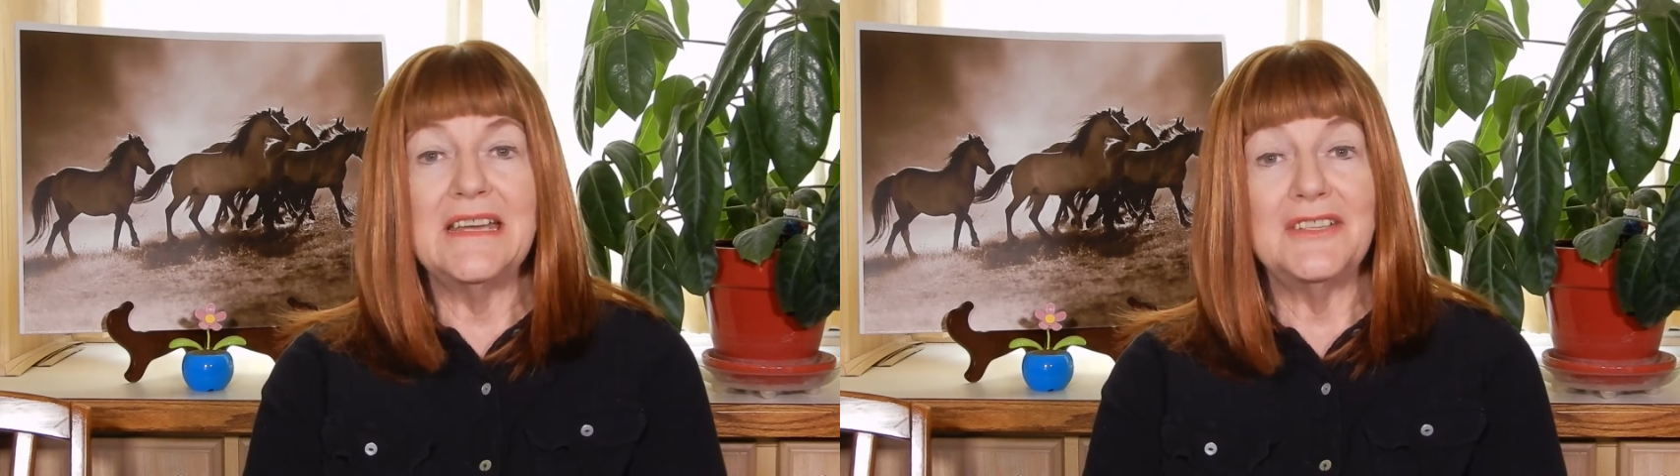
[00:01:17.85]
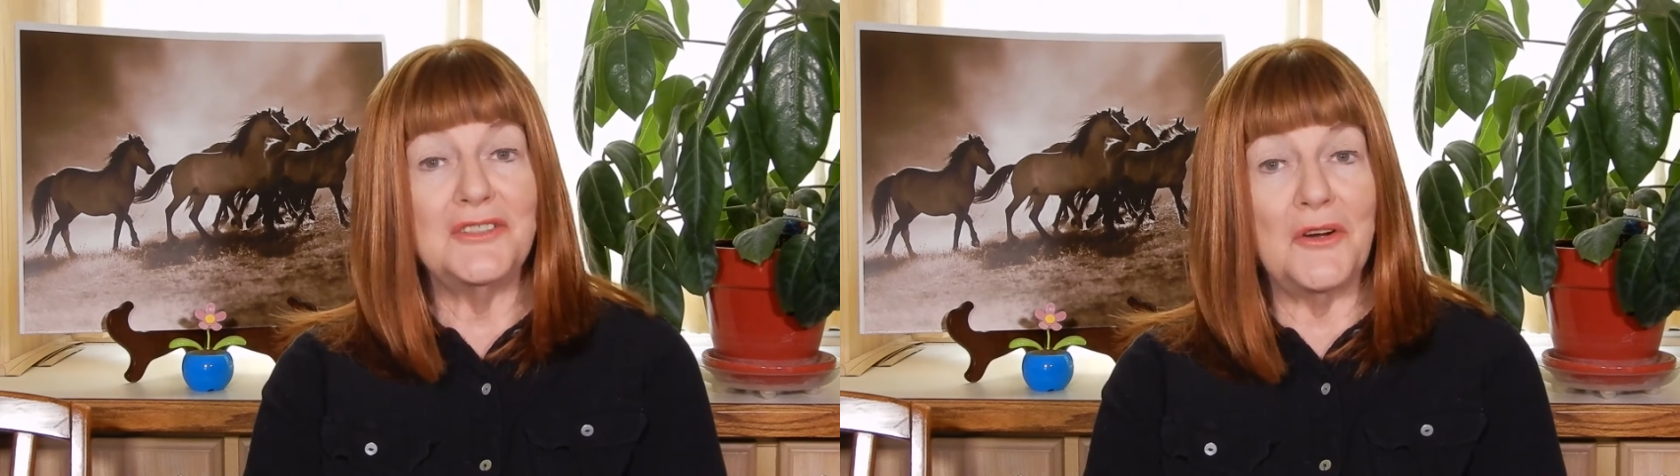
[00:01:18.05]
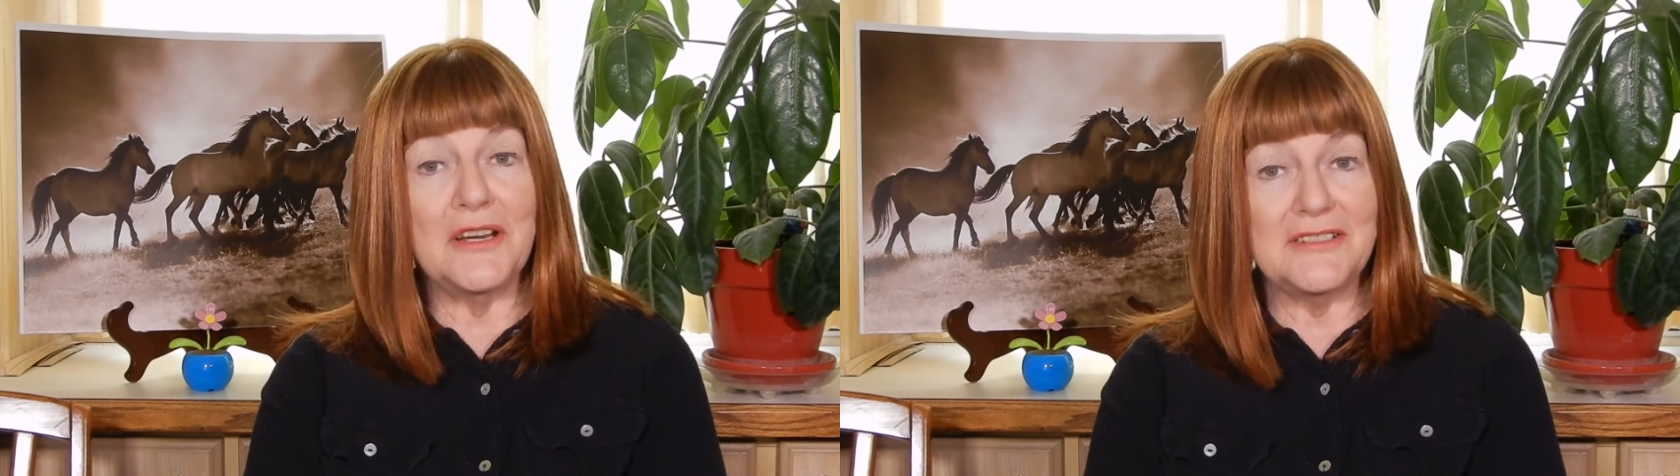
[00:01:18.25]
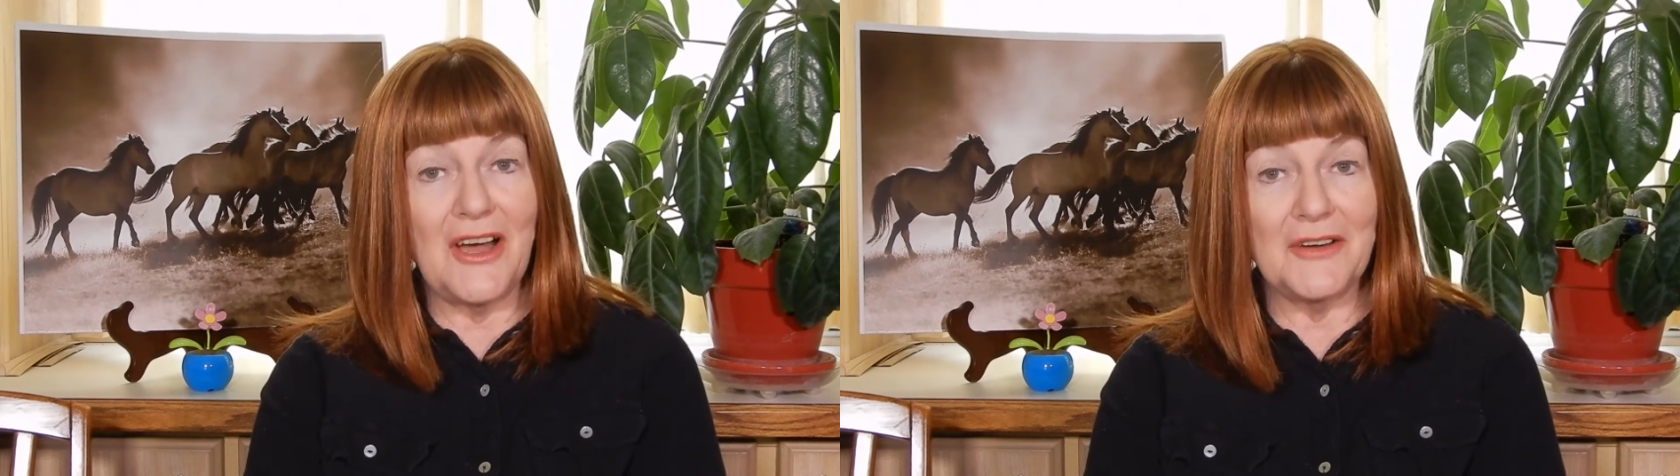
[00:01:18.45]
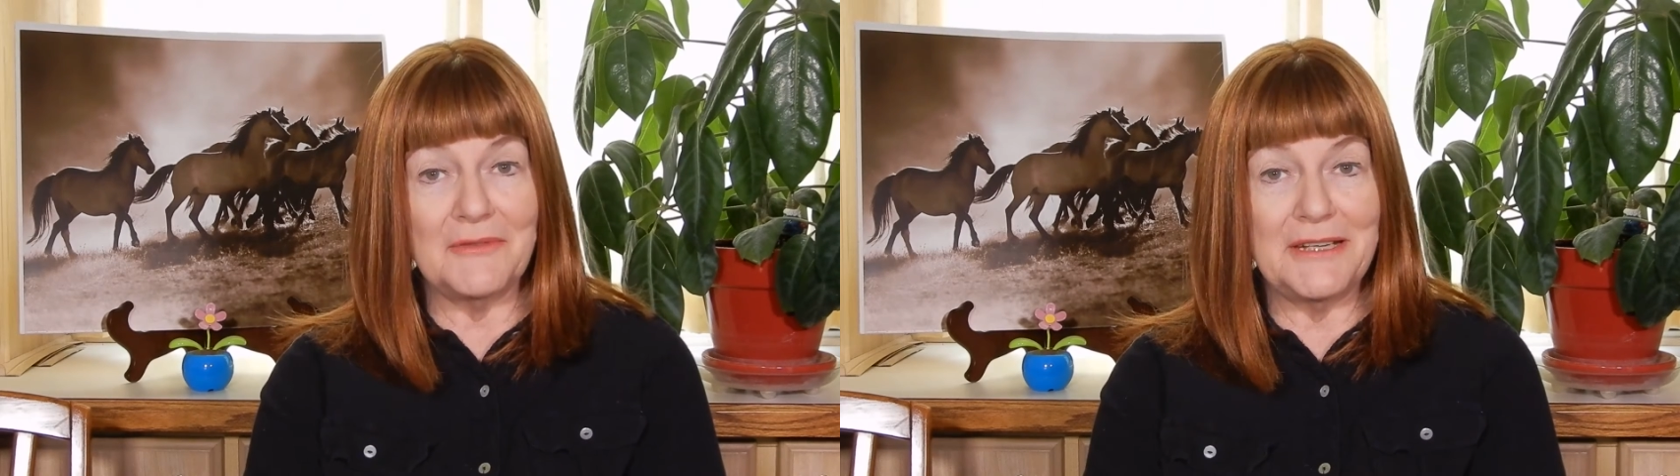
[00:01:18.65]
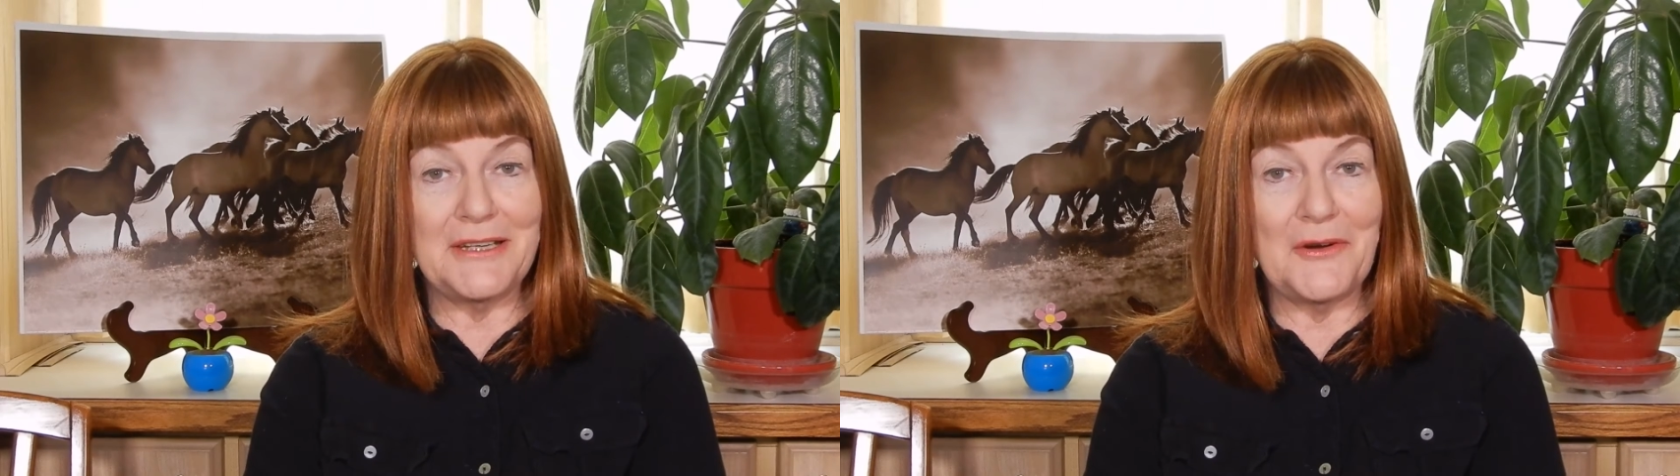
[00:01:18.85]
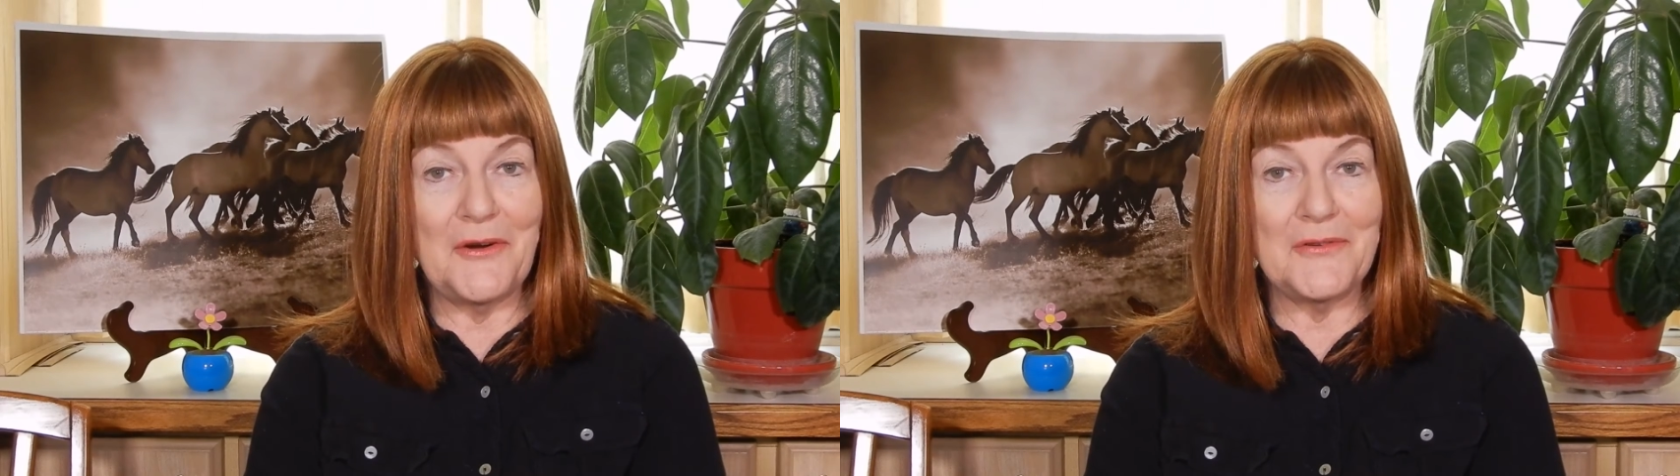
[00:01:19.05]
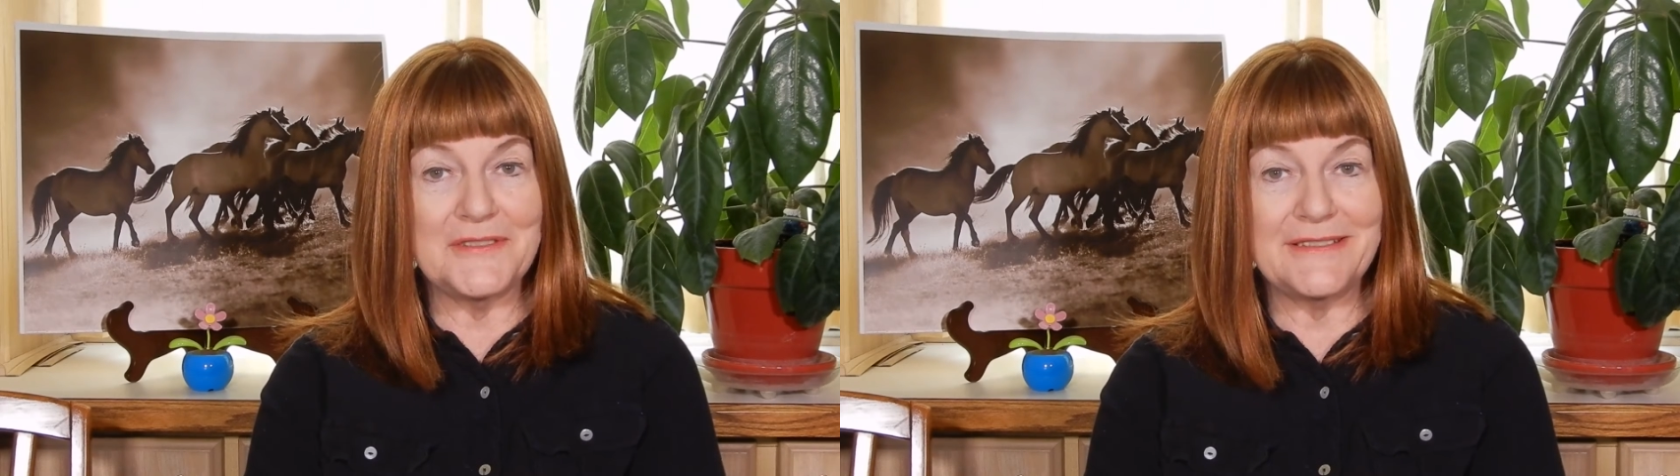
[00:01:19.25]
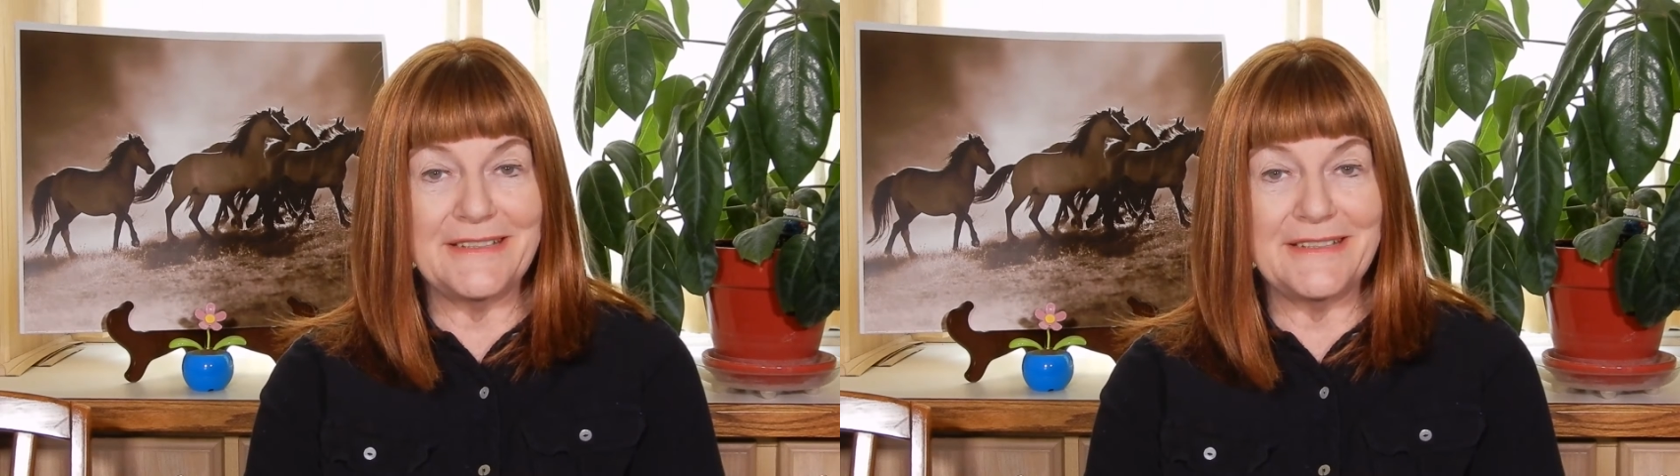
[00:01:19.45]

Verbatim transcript: You know, our talk radio host